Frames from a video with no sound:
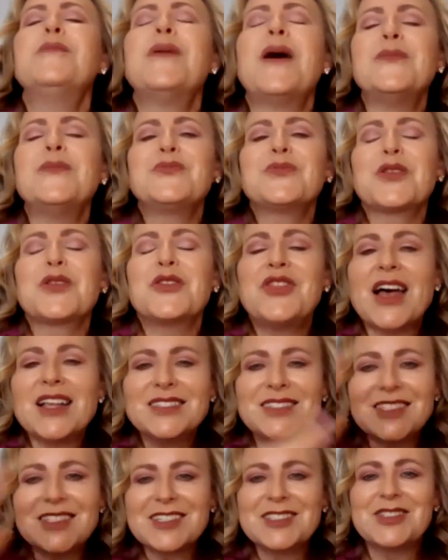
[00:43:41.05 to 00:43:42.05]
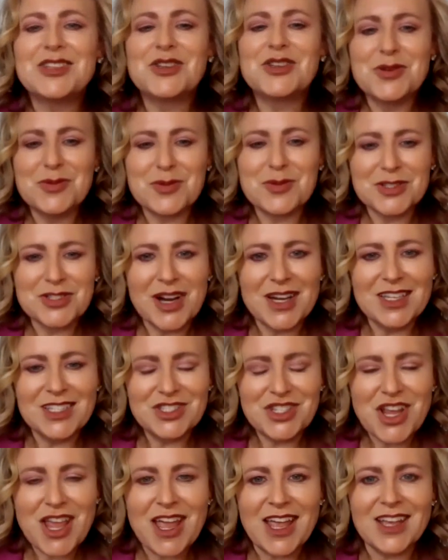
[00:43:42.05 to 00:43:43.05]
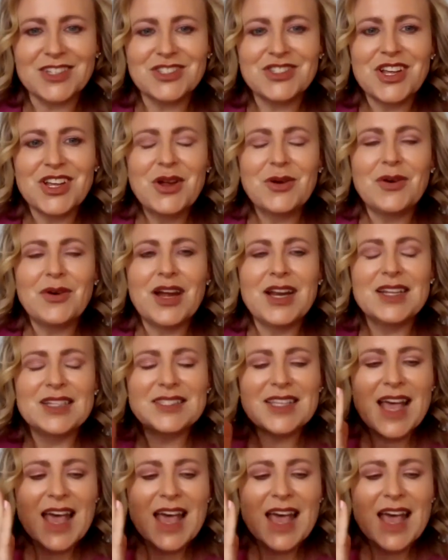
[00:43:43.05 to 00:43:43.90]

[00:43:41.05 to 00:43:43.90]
But that's the continuum we're trying to change, right?